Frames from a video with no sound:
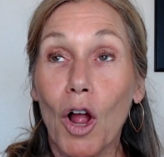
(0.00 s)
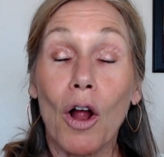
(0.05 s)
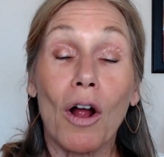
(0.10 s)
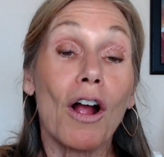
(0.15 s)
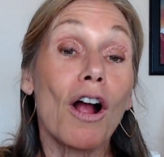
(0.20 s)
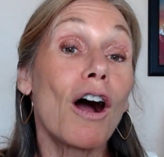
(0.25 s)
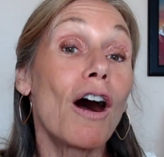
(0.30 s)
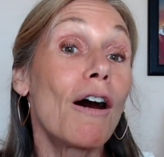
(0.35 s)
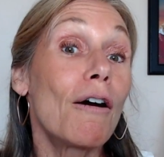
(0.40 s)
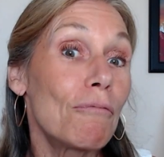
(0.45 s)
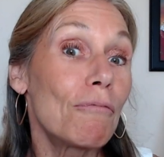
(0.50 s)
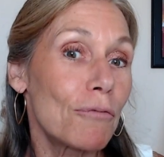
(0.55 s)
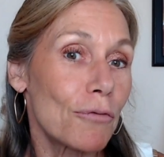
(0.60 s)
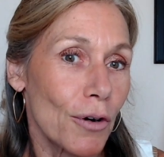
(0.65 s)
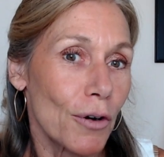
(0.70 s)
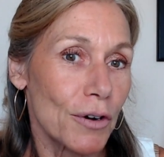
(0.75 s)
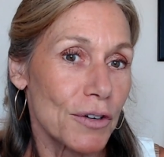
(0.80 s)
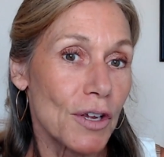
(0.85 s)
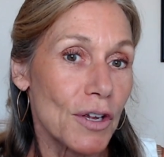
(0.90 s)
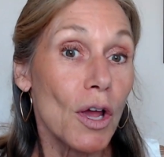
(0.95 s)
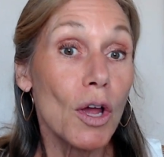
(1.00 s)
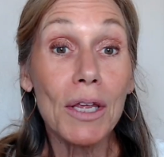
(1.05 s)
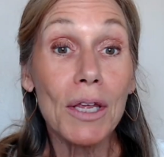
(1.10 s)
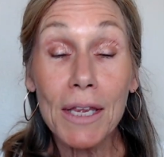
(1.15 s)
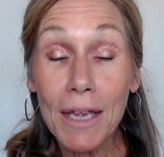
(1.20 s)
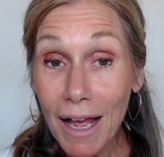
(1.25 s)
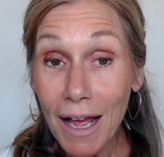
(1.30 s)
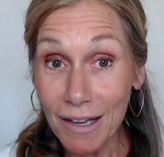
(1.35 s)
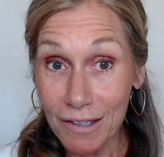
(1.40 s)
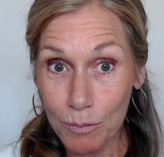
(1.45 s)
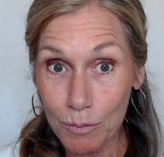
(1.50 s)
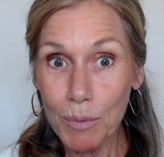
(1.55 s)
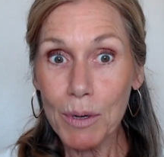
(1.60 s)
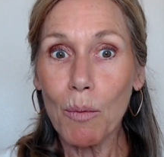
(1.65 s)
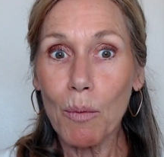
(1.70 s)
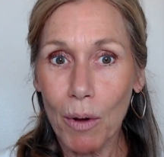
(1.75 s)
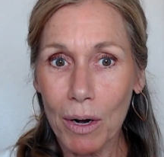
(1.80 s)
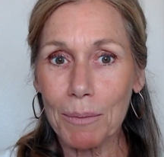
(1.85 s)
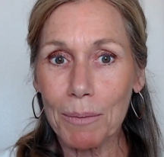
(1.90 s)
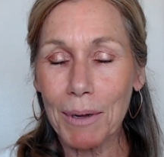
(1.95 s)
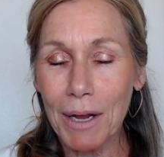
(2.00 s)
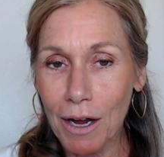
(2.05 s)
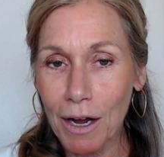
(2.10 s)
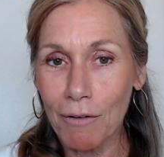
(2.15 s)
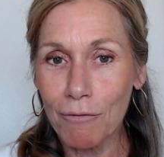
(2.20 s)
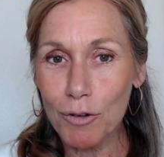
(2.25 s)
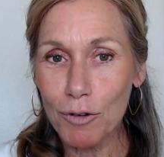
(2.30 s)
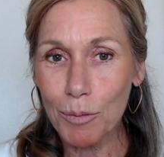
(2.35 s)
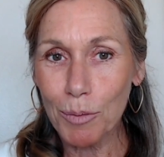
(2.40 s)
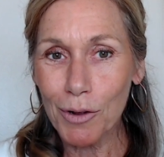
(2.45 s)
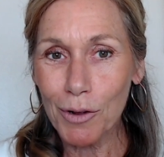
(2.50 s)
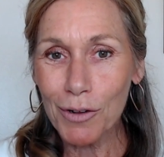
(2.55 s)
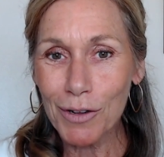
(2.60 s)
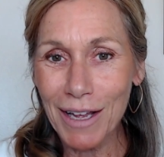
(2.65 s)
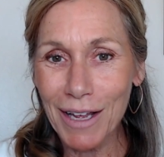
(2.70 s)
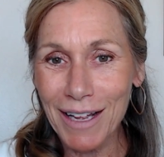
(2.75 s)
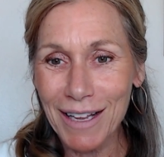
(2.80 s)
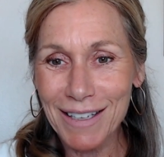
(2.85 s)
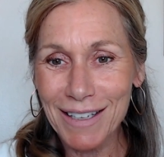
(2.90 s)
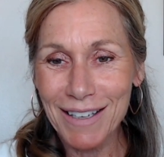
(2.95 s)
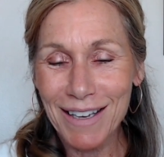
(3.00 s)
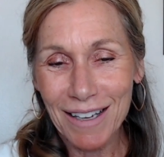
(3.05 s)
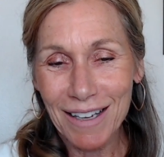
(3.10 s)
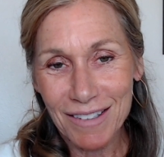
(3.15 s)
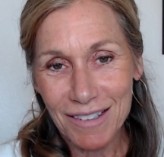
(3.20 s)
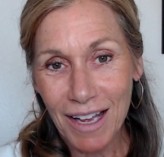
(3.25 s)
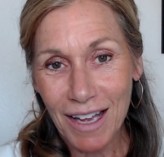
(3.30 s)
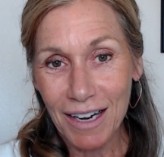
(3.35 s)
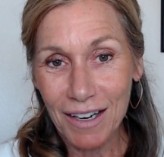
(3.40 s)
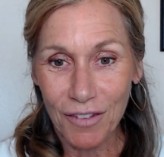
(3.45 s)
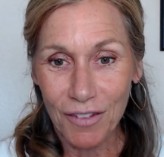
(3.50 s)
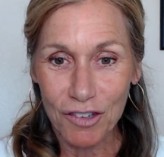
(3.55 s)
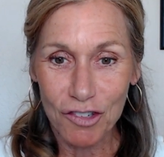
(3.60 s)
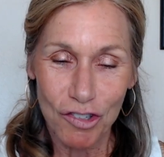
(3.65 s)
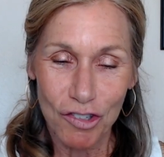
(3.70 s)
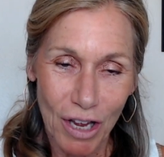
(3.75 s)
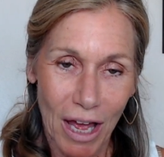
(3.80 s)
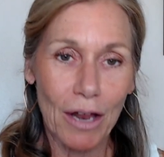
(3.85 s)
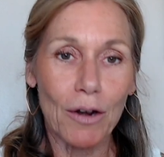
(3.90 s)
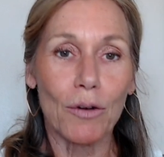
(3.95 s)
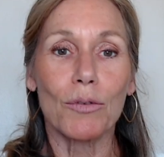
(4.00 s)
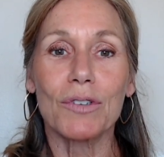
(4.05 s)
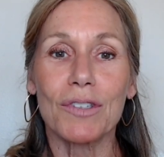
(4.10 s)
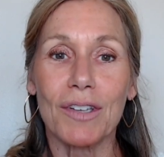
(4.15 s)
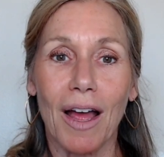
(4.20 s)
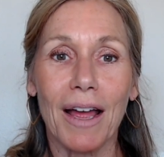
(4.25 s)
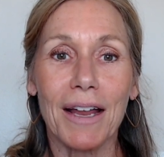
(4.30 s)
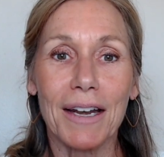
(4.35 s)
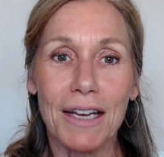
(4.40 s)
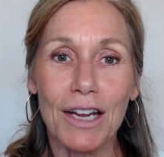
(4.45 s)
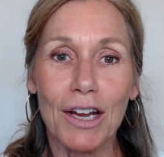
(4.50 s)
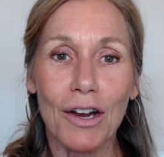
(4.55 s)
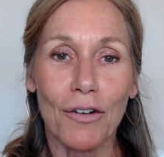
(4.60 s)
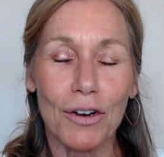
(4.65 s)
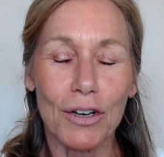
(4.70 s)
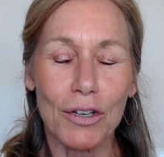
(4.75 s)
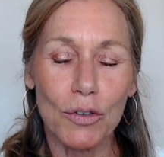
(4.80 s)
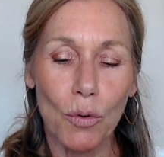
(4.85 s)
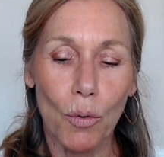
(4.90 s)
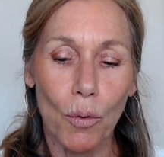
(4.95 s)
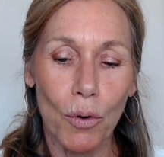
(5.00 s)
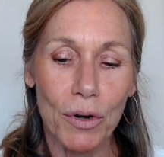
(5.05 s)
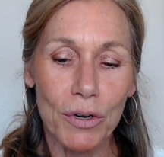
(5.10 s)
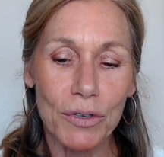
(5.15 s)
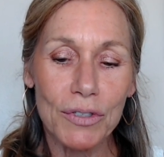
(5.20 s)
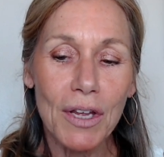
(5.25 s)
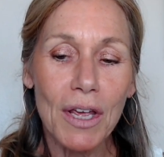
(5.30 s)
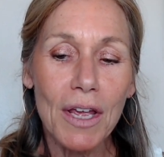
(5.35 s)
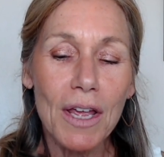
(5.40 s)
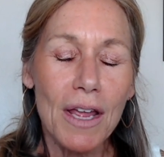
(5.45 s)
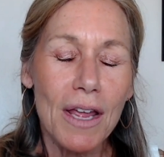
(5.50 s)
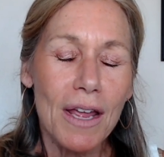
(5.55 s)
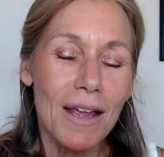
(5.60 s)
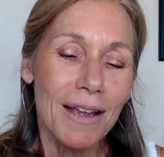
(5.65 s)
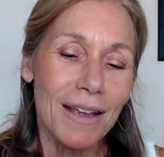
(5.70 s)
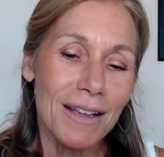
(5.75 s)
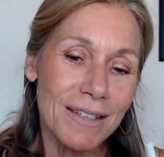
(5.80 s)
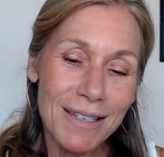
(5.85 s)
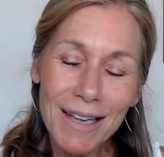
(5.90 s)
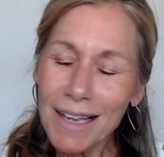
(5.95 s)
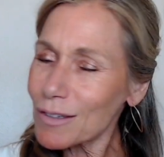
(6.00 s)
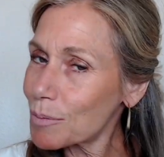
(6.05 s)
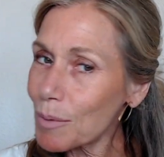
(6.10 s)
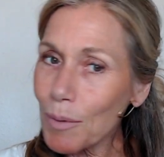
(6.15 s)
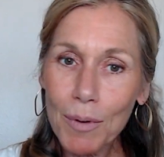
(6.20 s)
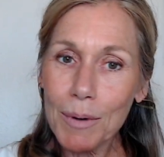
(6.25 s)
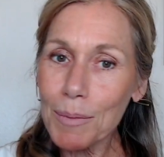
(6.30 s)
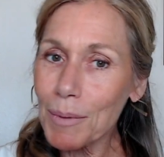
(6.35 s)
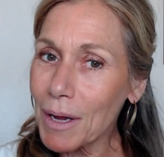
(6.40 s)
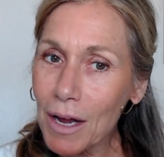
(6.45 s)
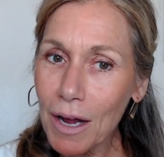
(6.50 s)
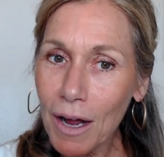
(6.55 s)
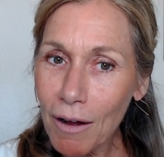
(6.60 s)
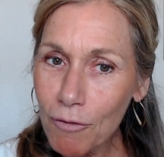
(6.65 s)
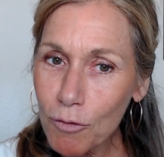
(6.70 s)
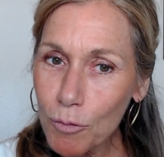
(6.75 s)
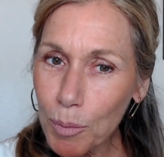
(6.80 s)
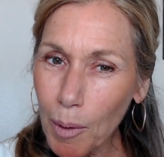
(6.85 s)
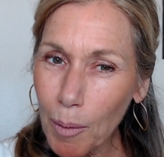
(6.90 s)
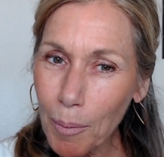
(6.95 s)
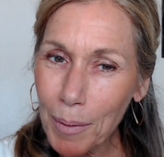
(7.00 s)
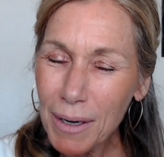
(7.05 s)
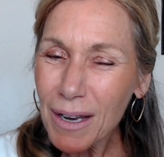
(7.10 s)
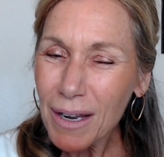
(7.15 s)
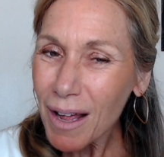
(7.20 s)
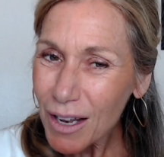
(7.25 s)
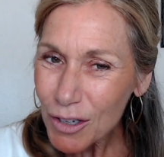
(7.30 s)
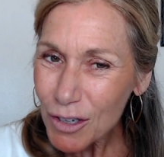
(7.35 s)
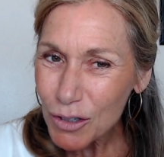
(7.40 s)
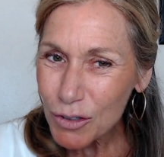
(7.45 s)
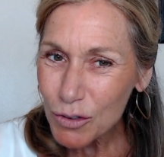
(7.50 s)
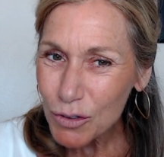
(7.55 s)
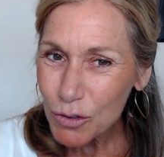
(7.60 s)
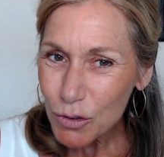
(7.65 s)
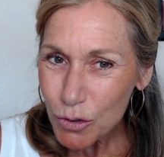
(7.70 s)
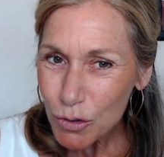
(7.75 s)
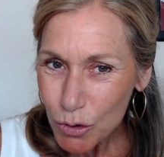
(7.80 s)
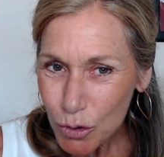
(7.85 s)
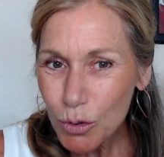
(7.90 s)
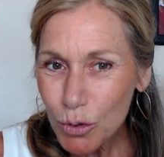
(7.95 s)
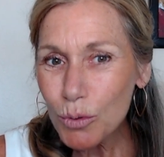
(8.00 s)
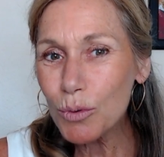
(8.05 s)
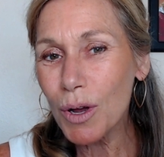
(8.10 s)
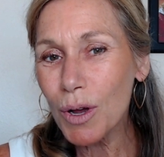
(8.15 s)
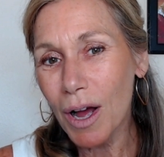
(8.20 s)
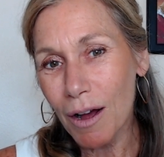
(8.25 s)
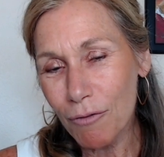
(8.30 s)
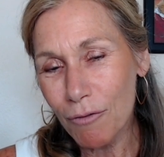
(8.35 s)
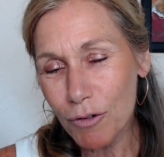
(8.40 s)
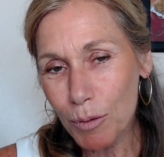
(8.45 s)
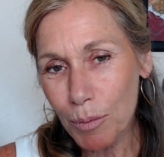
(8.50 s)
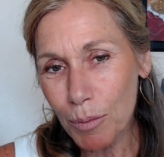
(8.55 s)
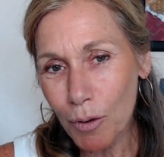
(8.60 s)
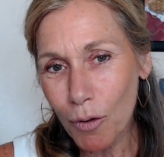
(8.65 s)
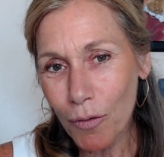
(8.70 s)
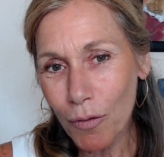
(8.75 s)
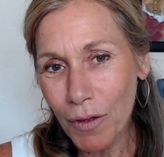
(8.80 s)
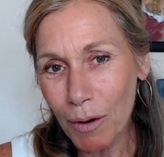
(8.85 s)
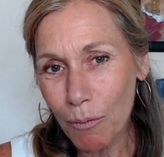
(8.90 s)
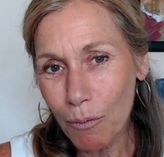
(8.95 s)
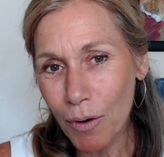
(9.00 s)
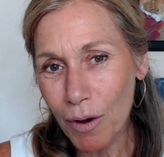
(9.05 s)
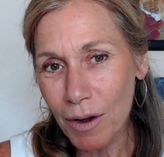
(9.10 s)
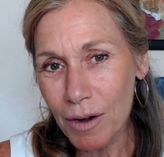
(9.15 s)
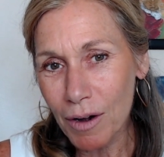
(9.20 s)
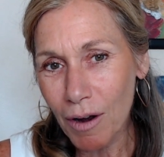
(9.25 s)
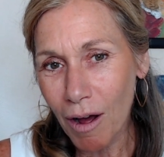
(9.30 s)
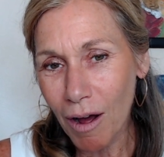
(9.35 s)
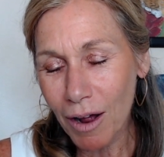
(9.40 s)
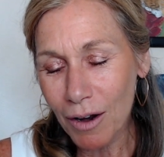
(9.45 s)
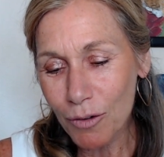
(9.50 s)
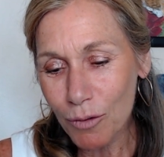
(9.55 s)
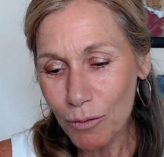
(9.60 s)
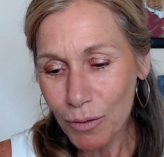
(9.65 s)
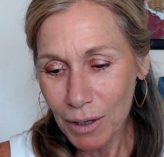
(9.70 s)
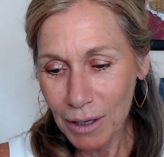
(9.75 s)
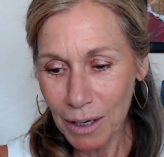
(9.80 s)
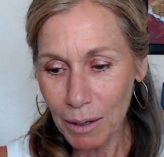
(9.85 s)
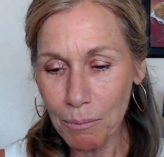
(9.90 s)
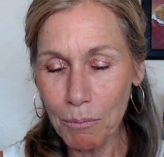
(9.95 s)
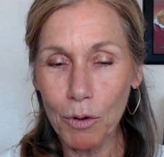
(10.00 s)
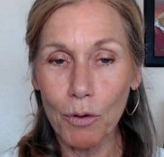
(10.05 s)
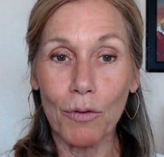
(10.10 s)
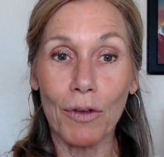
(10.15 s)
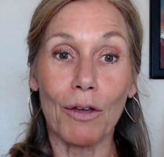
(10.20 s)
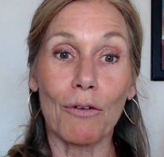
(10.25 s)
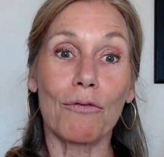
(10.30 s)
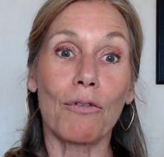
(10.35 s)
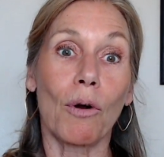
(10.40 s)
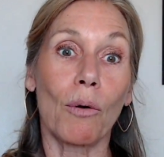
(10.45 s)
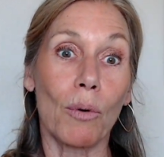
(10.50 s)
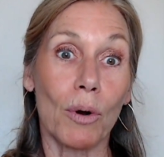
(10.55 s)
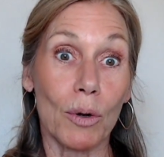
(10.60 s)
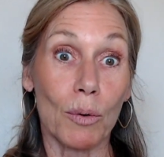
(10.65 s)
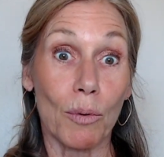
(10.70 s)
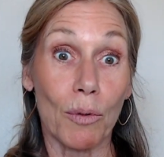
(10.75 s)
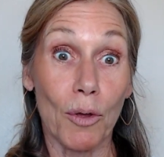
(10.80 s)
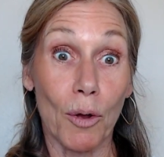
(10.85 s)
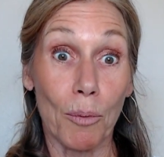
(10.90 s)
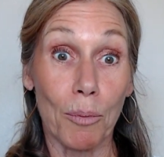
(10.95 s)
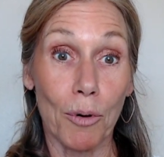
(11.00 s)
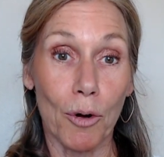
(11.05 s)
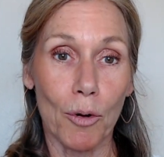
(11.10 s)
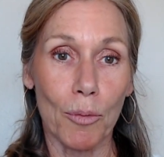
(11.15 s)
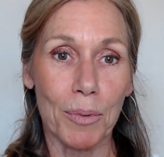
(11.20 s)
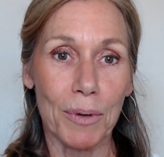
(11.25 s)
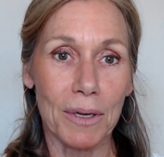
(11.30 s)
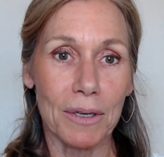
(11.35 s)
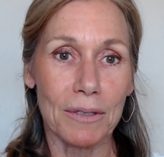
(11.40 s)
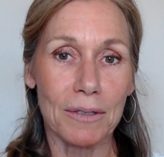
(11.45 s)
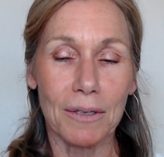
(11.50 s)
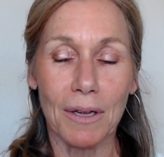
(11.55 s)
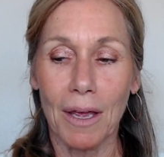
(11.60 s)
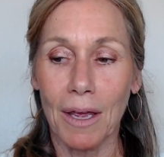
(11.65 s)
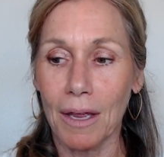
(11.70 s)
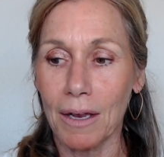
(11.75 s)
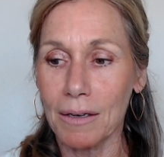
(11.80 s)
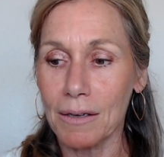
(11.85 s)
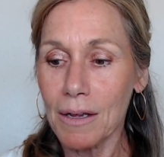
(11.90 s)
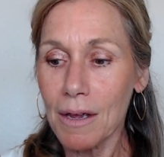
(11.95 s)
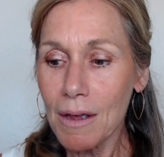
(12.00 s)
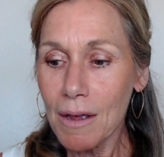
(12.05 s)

comfort. Yes, we want to be comfortable, and that's kind of the shadow side here in Taurus. Yes, we want to be comfortable, but not too comfortable that we're not really moving forward with our purpose and